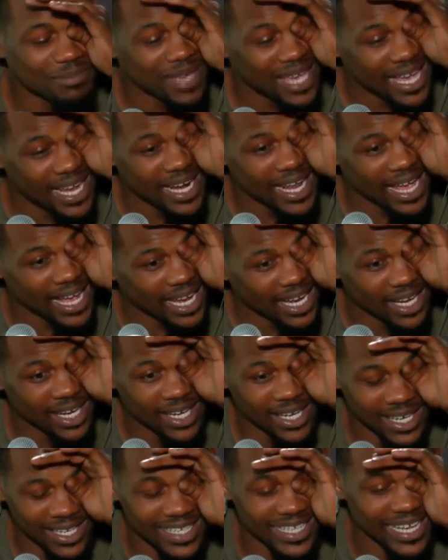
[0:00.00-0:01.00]
Man, hey,
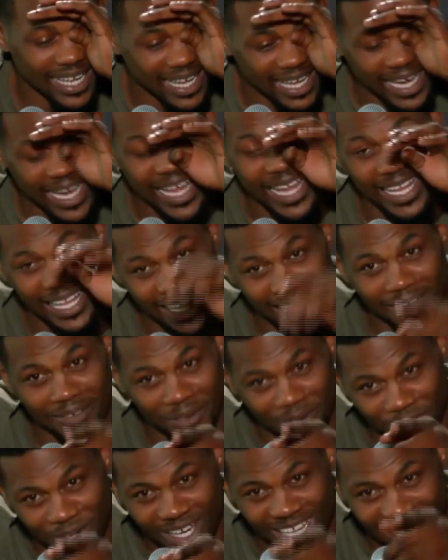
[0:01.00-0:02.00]
yeah, I love
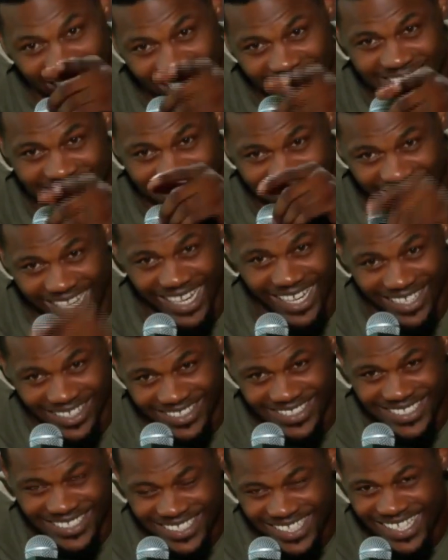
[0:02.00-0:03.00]
the way that
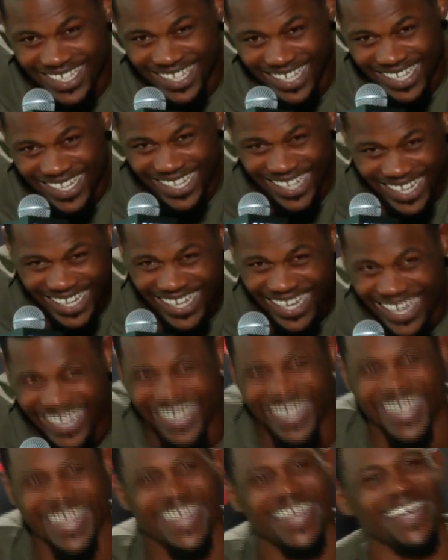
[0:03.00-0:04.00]
sounds.
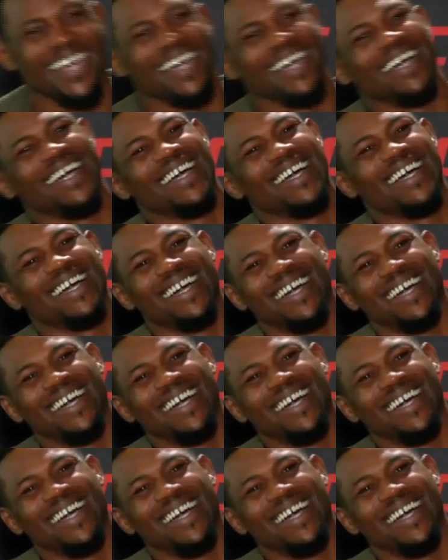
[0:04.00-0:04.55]
Nice.